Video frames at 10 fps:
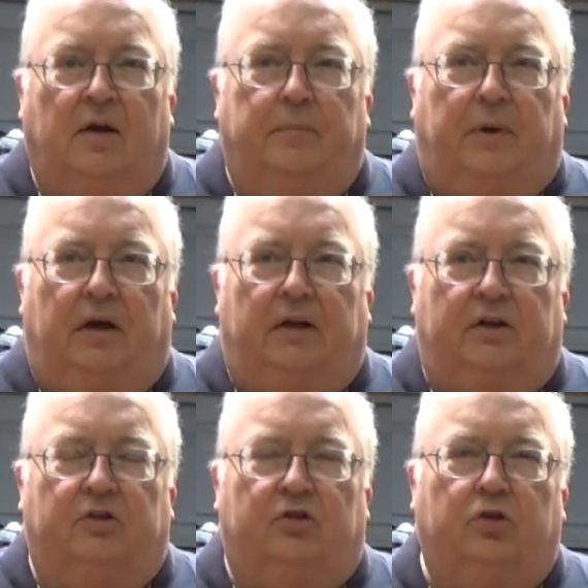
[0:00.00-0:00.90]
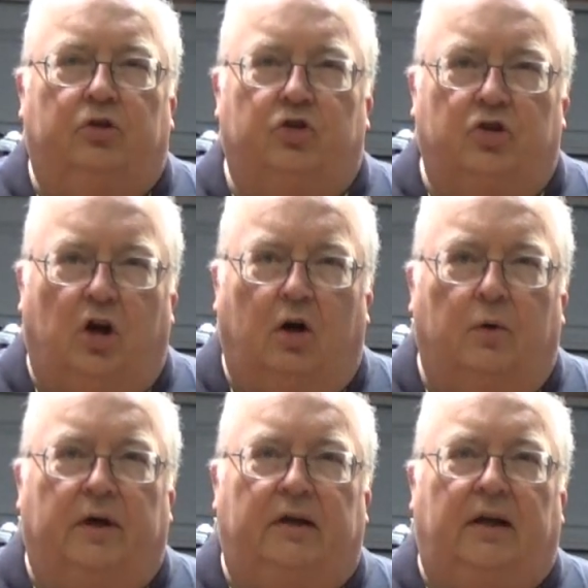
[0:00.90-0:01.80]
But to
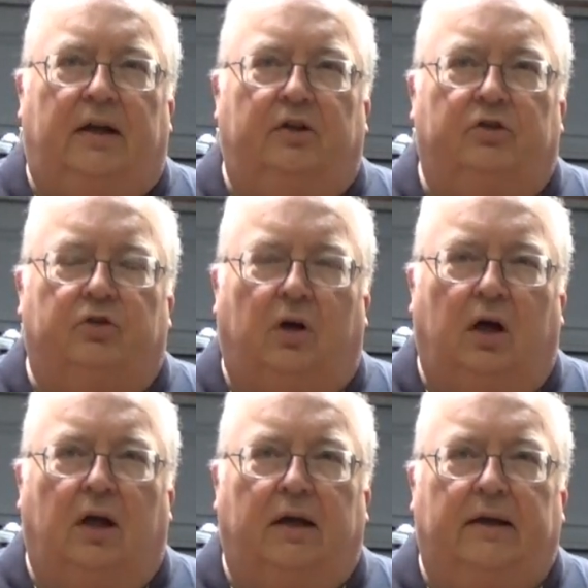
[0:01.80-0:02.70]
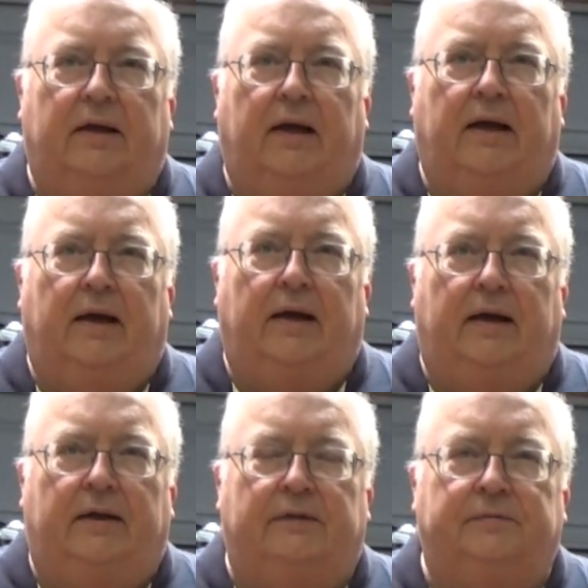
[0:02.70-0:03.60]
show it and try
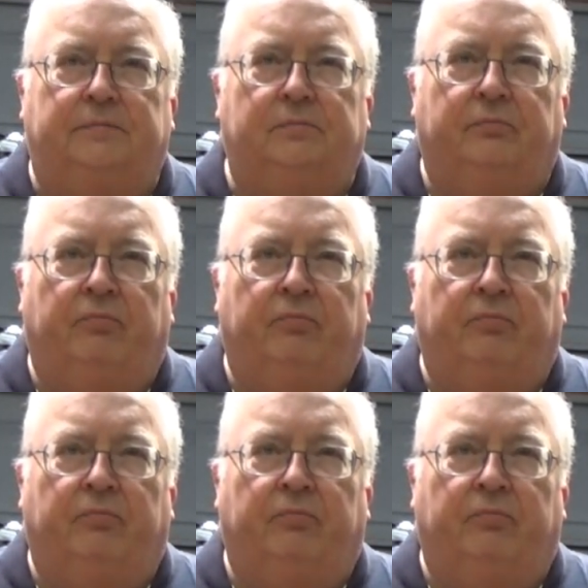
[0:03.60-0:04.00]
and